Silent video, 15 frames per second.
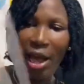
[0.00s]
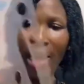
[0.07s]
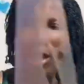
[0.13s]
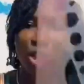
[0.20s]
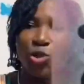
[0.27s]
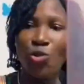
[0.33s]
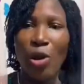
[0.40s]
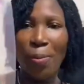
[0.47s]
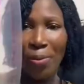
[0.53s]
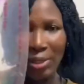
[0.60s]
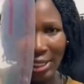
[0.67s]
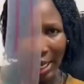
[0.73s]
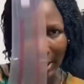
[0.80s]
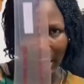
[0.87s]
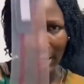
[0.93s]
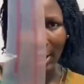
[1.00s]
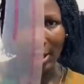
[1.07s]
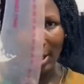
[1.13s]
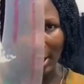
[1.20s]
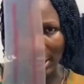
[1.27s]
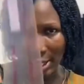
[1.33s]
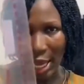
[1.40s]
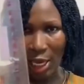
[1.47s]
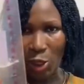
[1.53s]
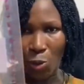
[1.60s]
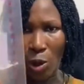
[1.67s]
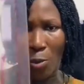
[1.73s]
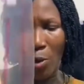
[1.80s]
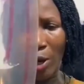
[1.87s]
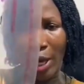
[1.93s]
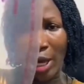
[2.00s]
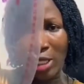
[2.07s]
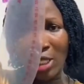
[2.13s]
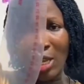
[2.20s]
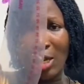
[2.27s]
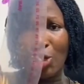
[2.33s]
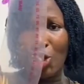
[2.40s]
is representing this as well, but you can see that the